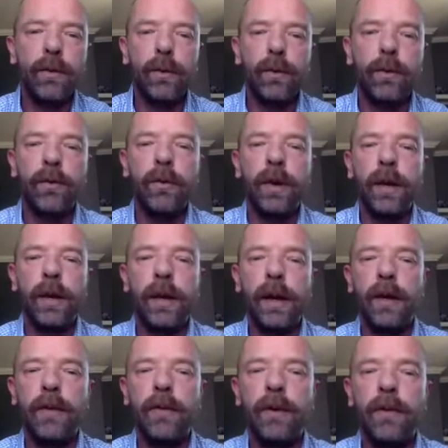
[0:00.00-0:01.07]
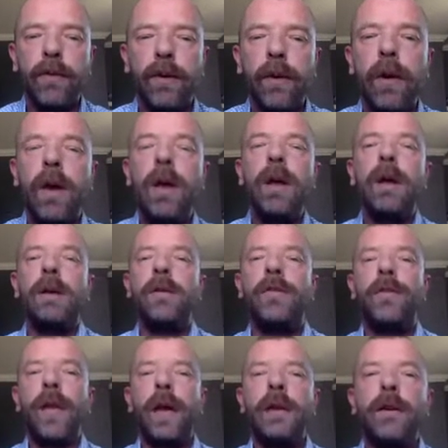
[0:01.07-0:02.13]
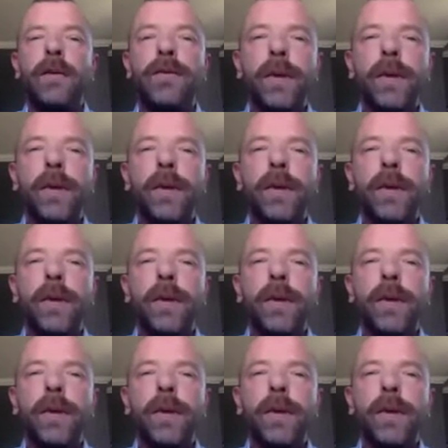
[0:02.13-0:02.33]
tools in cancer. And so the standard of